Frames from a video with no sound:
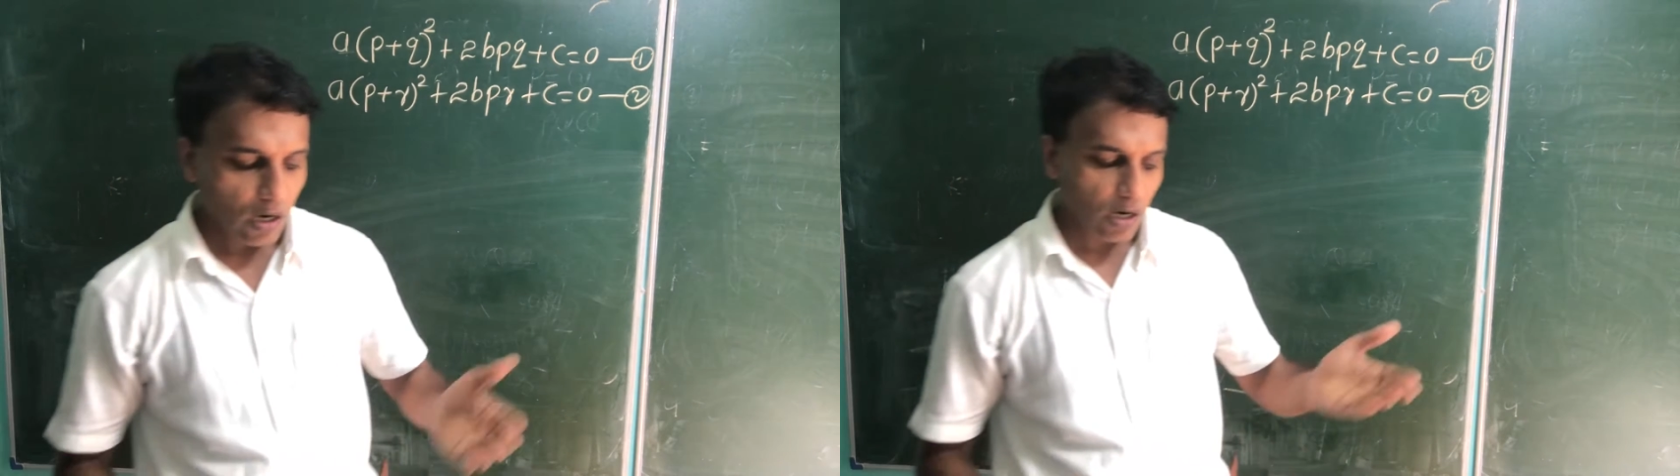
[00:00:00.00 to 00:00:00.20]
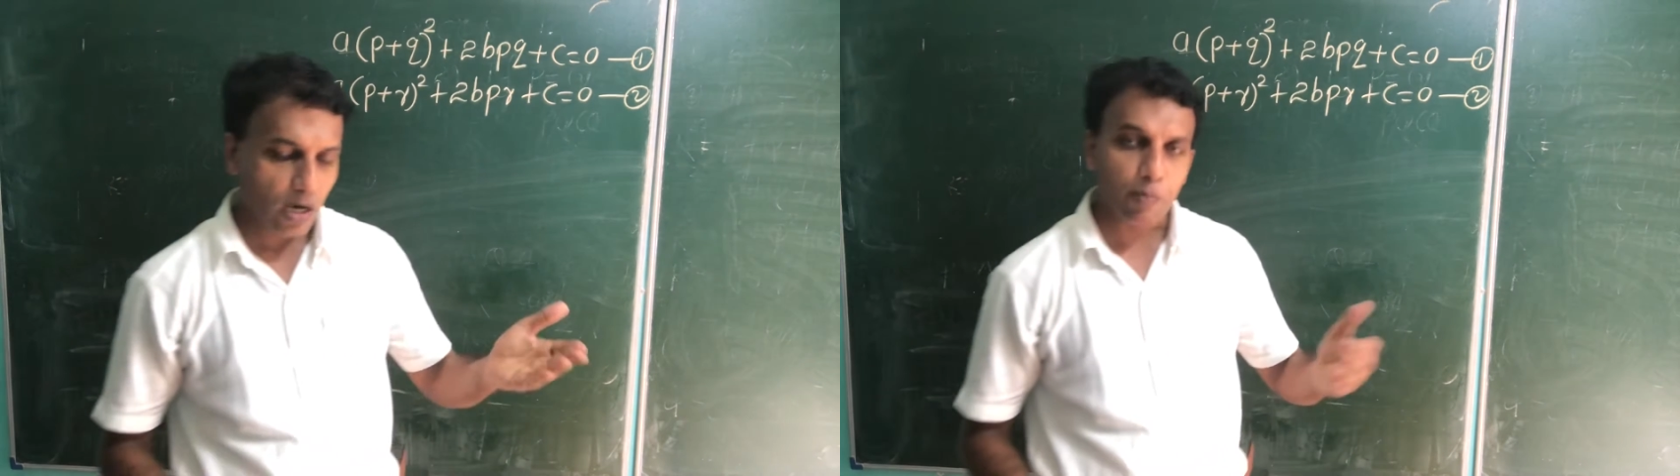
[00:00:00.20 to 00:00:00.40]

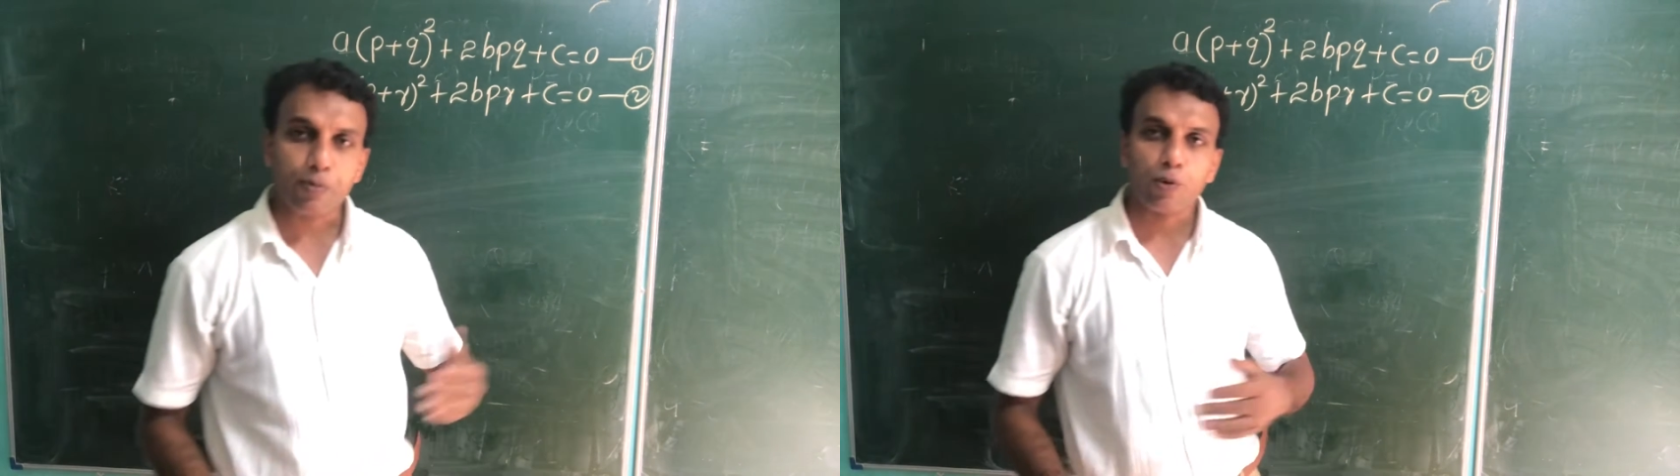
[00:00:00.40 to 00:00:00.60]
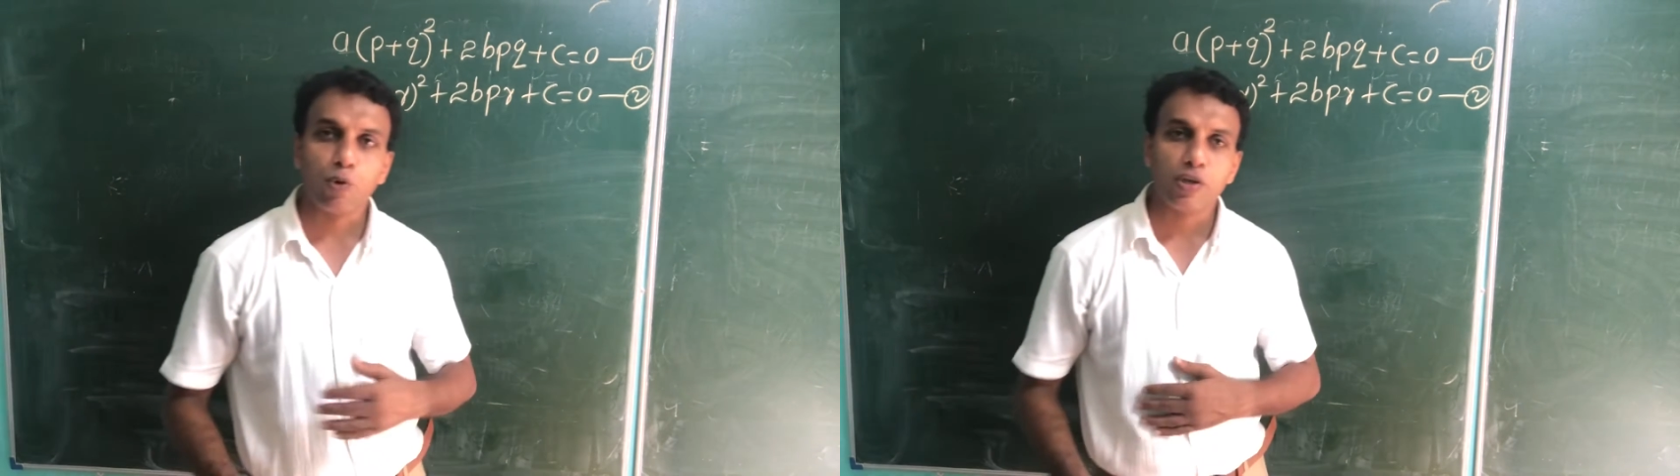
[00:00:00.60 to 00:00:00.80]

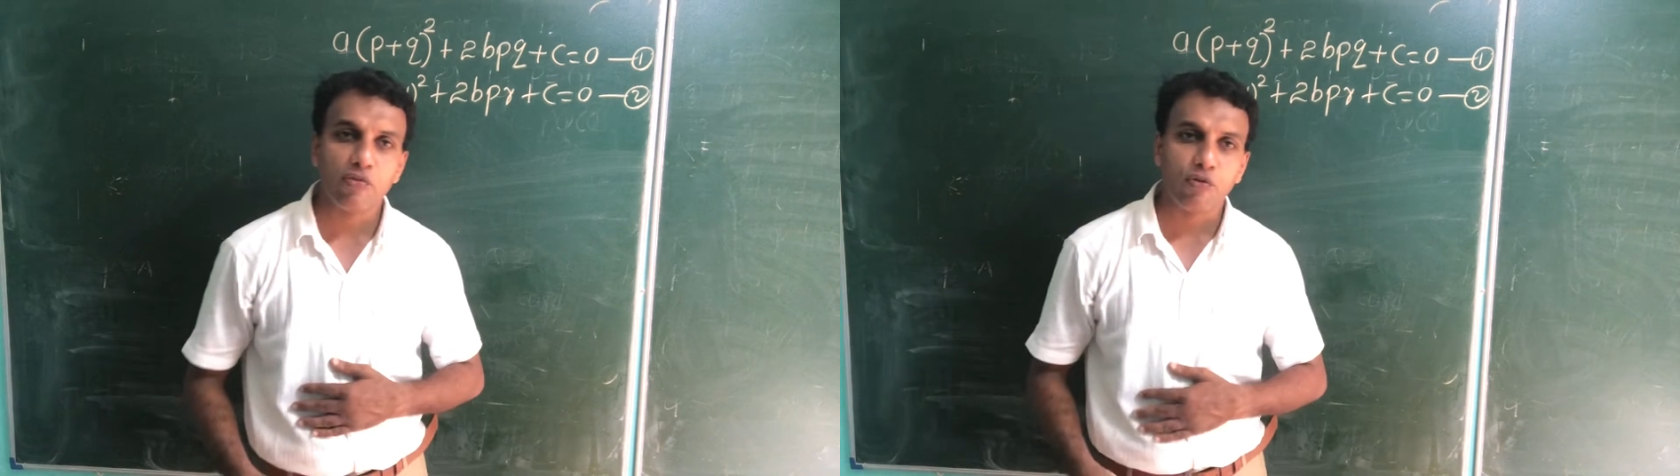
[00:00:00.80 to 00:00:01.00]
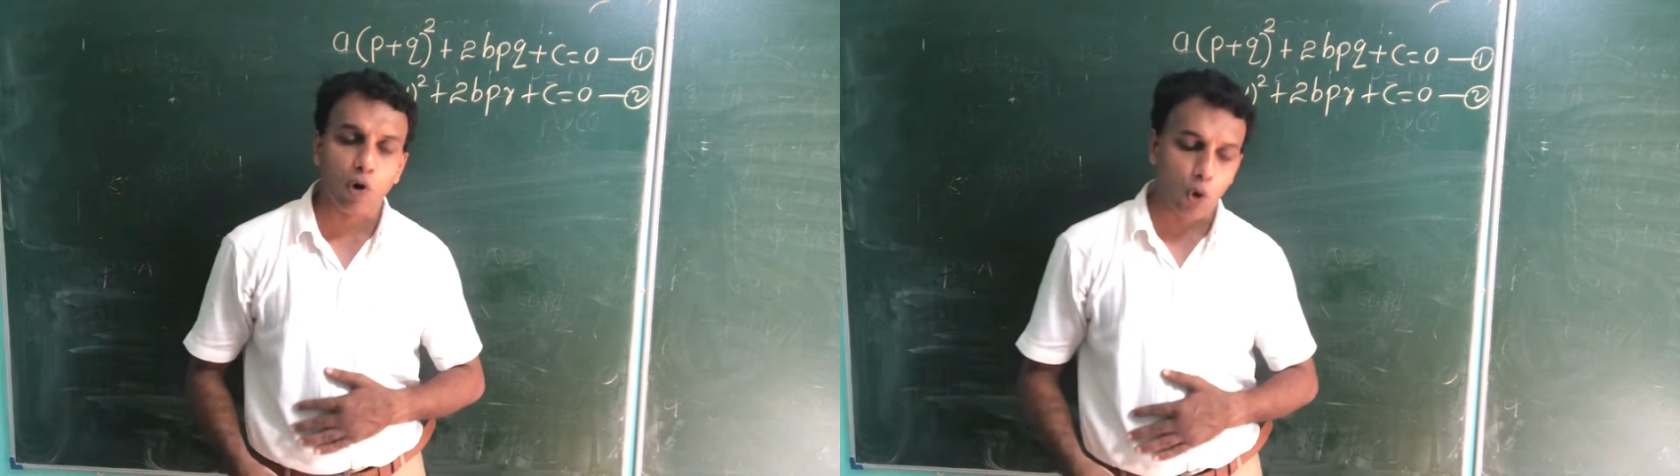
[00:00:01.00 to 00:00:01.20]
prove the
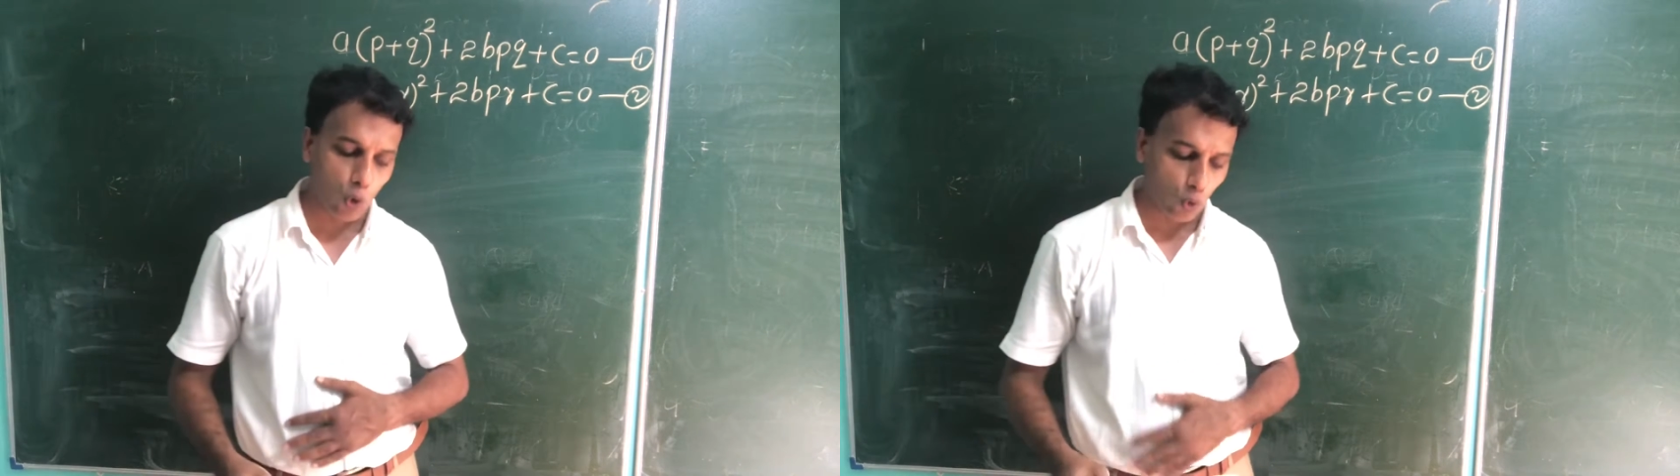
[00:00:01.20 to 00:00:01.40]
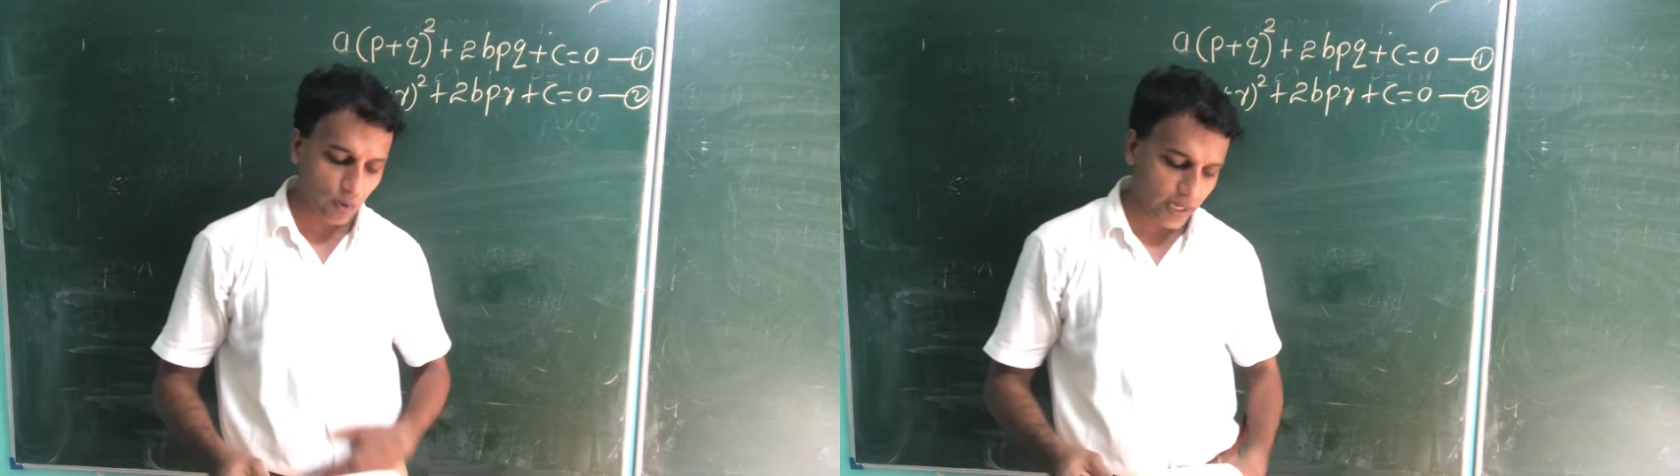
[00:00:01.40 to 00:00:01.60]

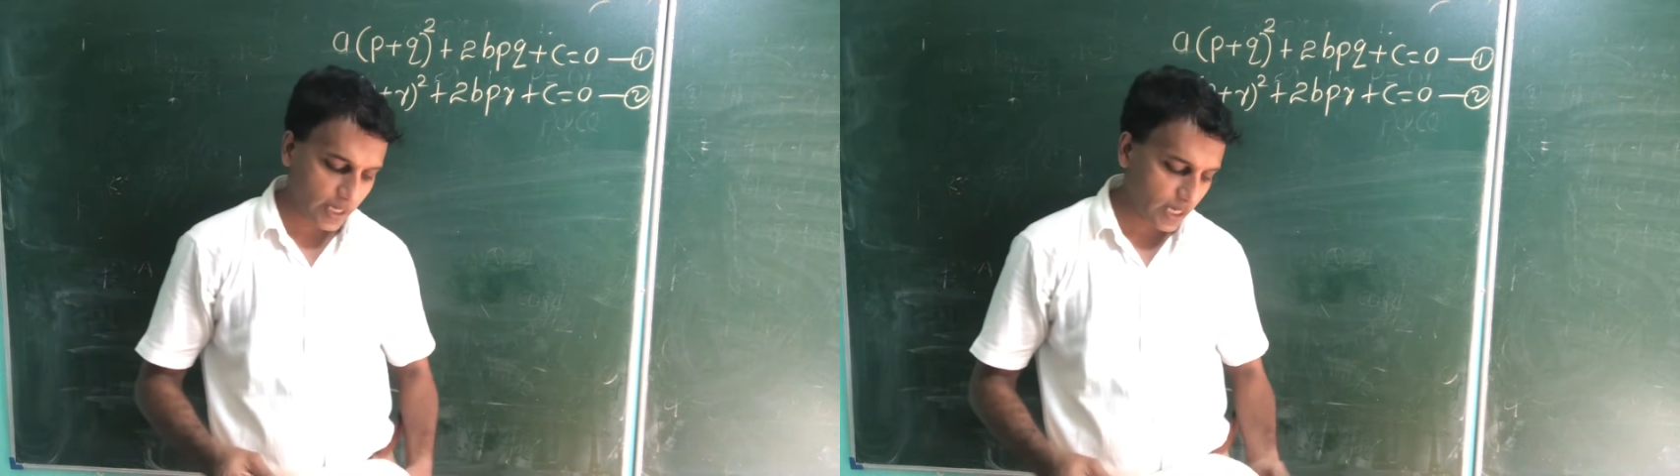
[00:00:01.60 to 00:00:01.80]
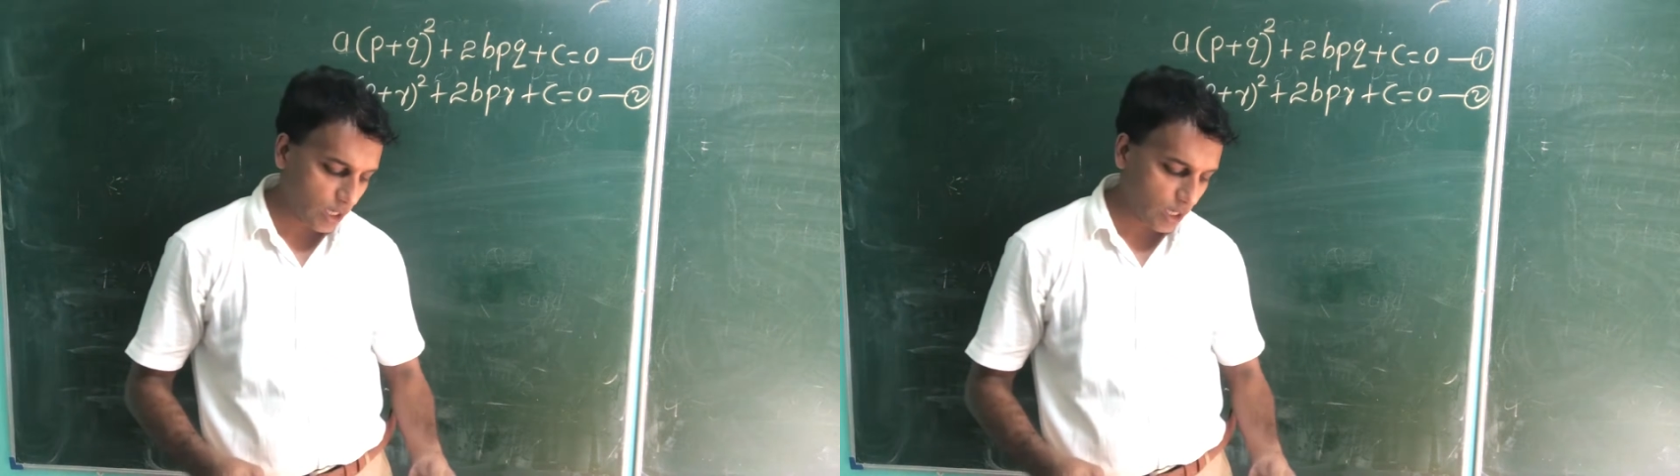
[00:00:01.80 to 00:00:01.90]
following: